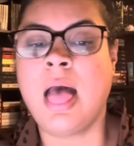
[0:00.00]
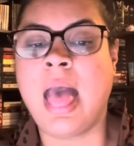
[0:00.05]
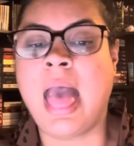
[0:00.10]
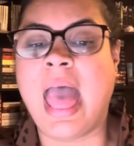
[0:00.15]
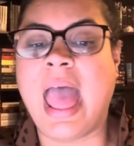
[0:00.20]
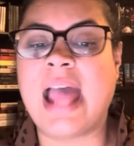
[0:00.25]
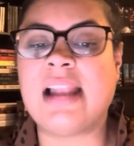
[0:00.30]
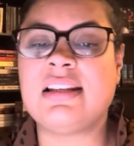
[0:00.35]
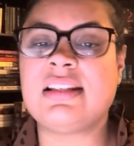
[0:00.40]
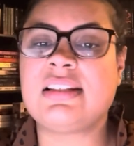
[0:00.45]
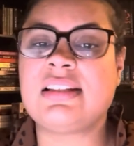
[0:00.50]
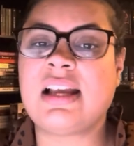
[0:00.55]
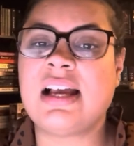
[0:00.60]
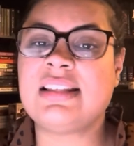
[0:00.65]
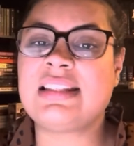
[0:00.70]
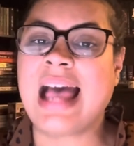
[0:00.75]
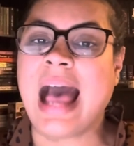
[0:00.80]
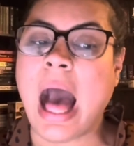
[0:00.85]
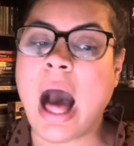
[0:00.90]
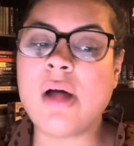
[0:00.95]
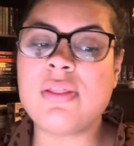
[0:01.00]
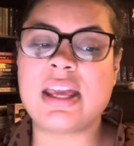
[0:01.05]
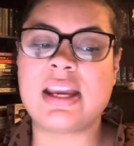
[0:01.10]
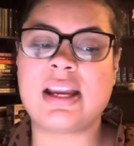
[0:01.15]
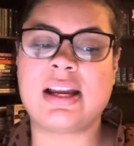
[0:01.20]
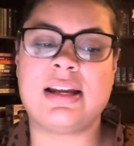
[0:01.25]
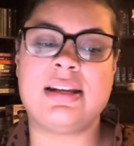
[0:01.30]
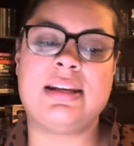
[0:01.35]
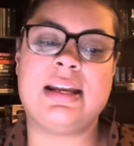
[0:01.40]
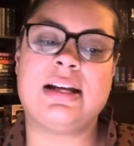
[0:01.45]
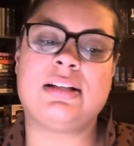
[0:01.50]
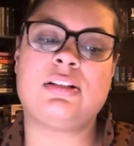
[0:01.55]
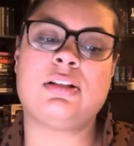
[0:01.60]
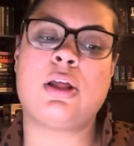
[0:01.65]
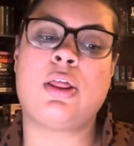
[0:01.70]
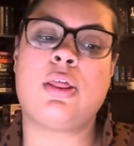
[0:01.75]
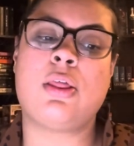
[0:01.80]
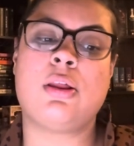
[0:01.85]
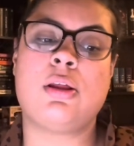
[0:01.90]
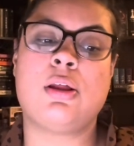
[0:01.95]
and discuss how they connect
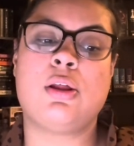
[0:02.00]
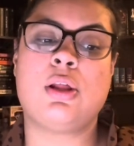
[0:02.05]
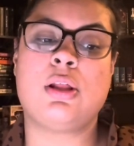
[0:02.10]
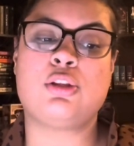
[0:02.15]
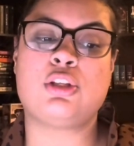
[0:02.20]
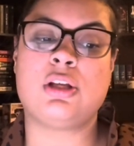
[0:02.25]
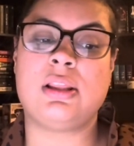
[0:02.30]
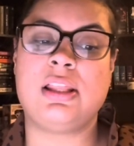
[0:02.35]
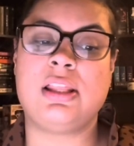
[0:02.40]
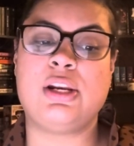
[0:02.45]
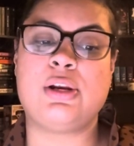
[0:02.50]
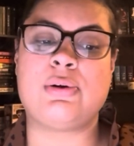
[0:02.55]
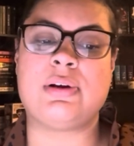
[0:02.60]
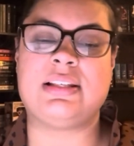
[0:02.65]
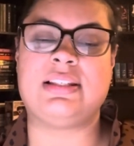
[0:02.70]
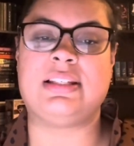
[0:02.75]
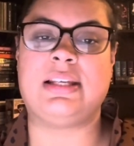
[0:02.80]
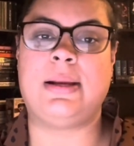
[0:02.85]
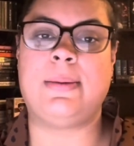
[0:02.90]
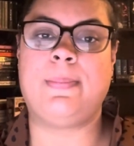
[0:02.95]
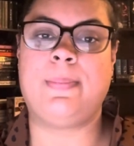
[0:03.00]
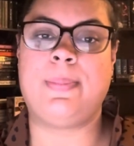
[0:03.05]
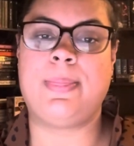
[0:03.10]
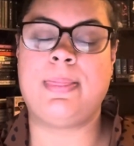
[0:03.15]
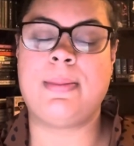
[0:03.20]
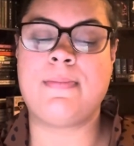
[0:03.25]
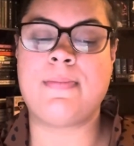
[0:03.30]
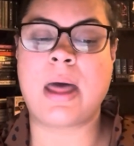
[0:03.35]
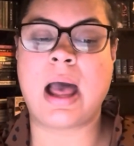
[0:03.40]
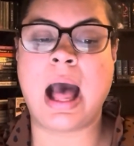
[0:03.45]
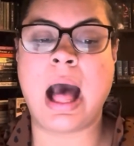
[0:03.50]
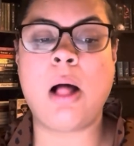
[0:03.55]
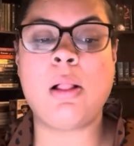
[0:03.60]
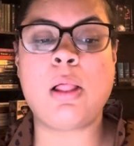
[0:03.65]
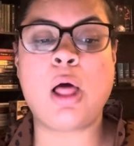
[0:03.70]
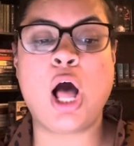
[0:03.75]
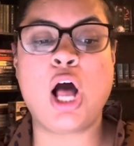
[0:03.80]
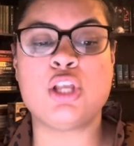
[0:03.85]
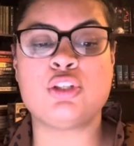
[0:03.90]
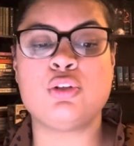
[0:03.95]
to literacy. I'll
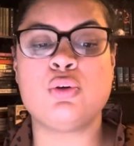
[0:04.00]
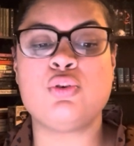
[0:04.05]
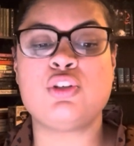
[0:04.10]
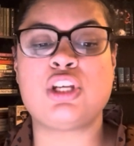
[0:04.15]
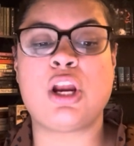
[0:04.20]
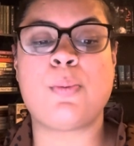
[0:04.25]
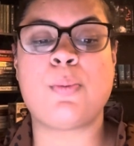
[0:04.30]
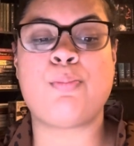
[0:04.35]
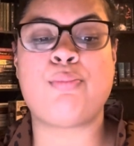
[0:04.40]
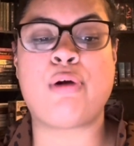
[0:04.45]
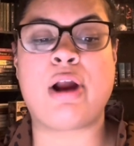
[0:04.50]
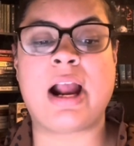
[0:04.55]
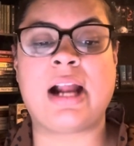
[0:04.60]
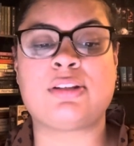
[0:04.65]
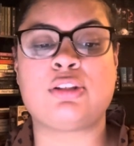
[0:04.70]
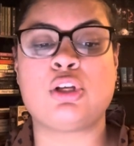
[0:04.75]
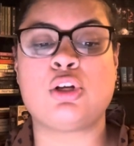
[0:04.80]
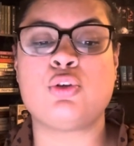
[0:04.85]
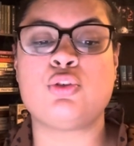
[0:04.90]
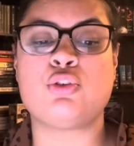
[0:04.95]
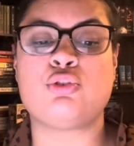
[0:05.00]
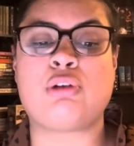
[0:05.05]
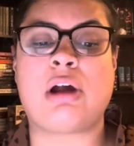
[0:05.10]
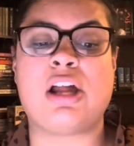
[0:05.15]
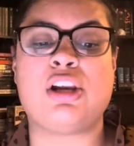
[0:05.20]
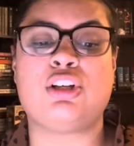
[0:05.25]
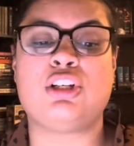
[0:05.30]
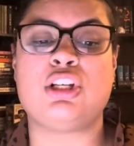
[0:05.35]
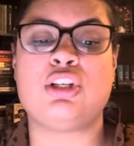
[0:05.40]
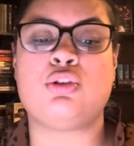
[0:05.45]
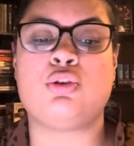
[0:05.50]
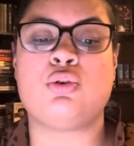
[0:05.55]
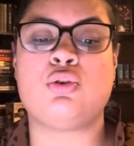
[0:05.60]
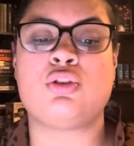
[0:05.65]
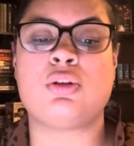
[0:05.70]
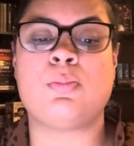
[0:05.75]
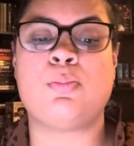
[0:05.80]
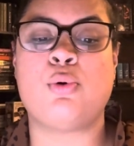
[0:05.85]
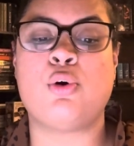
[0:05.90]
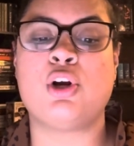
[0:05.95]
also share practical strategies to
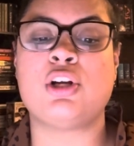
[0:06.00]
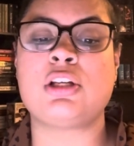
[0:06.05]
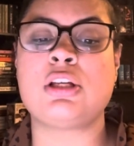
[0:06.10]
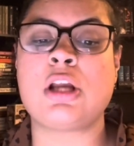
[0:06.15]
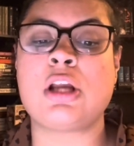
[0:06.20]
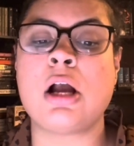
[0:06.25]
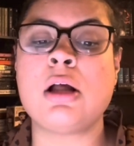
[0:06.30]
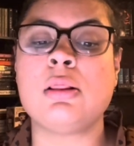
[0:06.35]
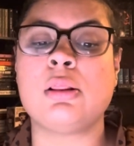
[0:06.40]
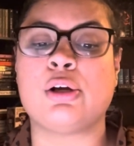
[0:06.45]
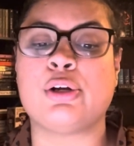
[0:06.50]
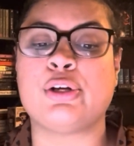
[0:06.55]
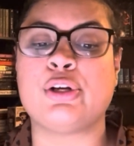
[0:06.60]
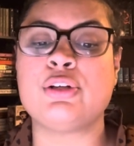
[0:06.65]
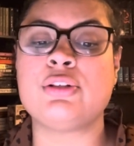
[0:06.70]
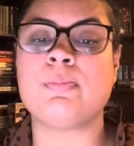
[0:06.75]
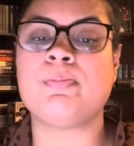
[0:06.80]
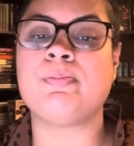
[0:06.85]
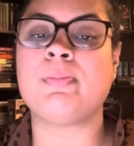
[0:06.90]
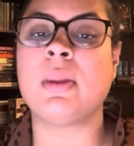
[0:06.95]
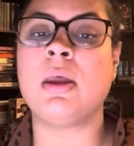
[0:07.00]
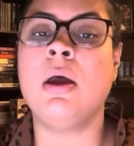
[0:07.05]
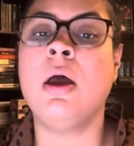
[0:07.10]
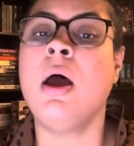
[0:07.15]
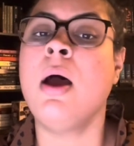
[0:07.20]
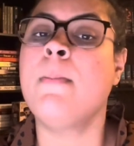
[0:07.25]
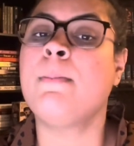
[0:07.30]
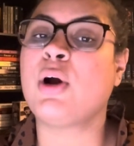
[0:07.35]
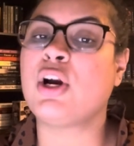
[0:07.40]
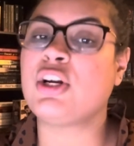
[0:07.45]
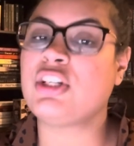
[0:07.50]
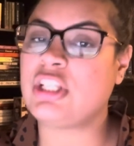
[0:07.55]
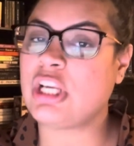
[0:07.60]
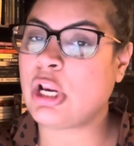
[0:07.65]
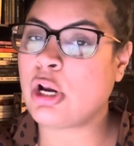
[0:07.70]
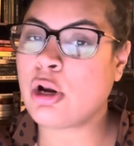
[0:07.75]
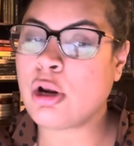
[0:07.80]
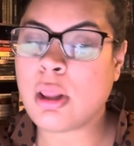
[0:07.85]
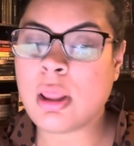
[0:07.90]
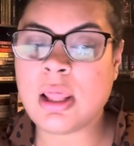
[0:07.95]
support young learners,
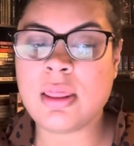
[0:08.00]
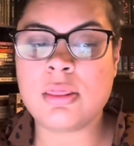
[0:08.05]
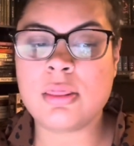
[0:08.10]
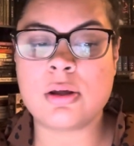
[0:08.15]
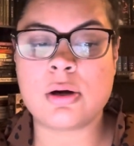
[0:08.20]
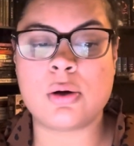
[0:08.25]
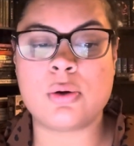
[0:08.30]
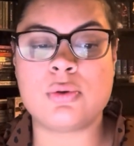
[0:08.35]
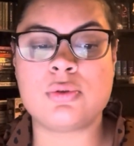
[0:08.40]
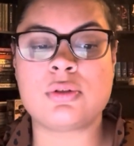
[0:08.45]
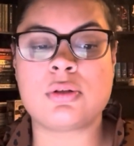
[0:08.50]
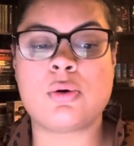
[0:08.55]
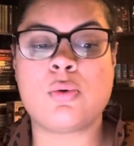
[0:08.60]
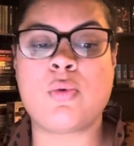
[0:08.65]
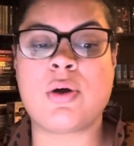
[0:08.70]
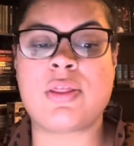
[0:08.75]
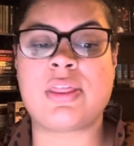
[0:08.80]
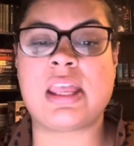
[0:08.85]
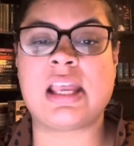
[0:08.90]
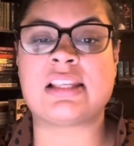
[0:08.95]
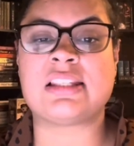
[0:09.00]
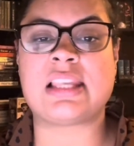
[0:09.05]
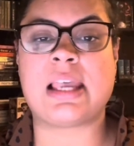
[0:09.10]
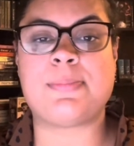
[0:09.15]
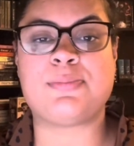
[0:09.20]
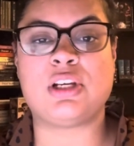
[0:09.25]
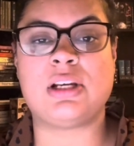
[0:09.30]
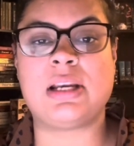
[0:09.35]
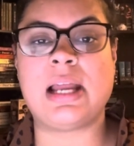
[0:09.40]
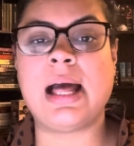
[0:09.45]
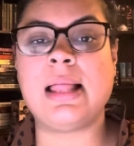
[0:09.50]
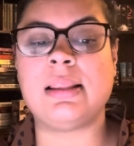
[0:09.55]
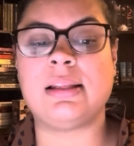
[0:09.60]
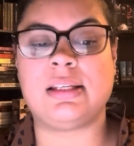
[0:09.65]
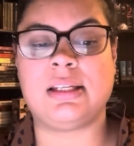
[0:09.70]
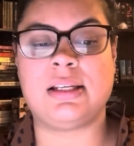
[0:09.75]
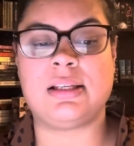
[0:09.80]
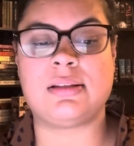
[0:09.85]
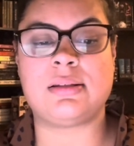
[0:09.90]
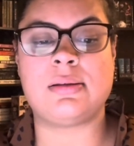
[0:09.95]
particularly those with
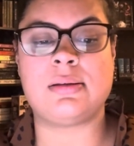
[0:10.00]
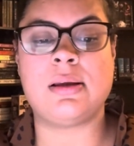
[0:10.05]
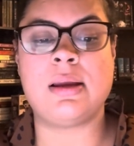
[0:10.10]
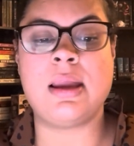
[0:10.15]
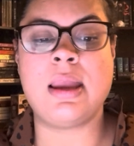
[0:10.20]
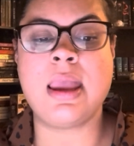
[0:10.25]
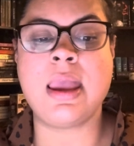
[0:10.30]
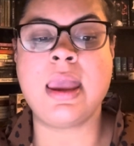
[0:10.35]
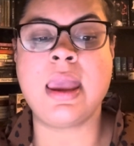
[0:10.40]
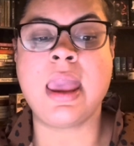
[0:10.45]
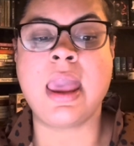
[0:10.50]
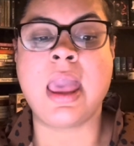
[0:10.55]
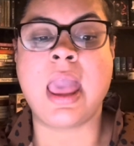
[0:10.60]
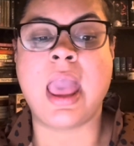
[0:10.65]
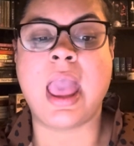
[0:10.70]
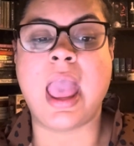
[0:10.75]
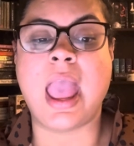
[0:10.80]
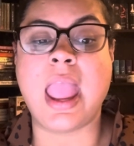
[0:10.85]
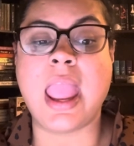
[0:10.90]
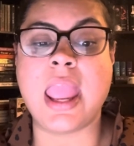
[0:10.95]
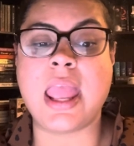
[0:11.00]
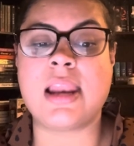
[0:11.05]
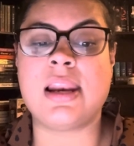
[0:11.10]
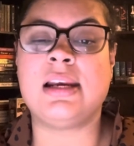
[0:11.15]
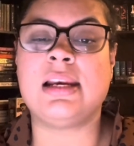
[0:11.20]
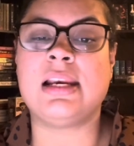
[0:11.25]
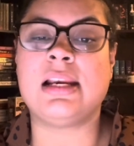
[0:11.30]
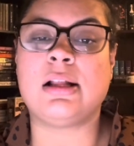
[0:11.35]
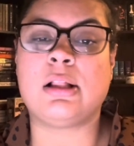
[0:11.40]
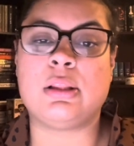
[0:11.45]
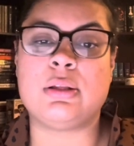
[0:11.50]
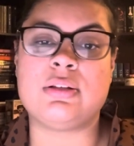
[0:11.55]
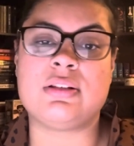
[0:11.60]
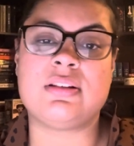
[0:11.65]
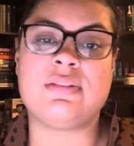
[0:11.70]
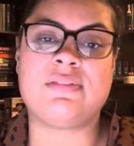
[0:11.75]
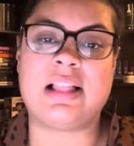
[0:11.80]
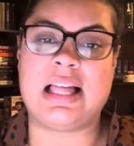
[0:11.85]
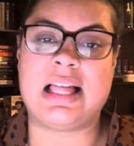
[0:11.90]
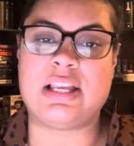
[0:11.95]
exceptionalities, in an
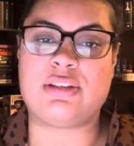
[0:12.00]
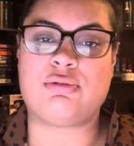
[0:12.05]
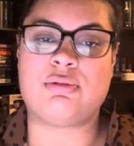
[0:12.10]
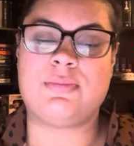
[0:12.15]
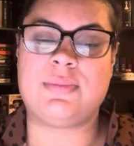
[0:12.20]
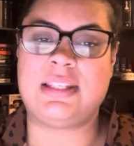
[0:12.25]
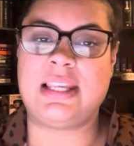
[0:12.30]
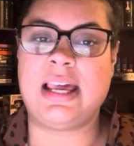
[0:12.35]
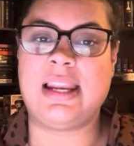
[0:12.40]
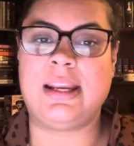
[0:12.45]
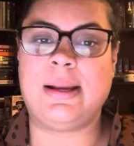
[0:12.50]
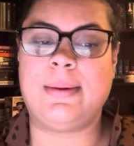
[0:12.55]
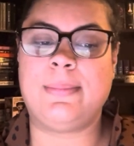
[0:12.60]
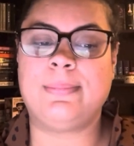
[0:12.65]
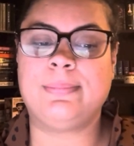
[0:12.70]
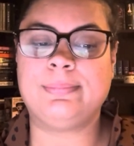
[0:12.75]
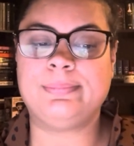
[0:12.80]
inclusive classroom setting.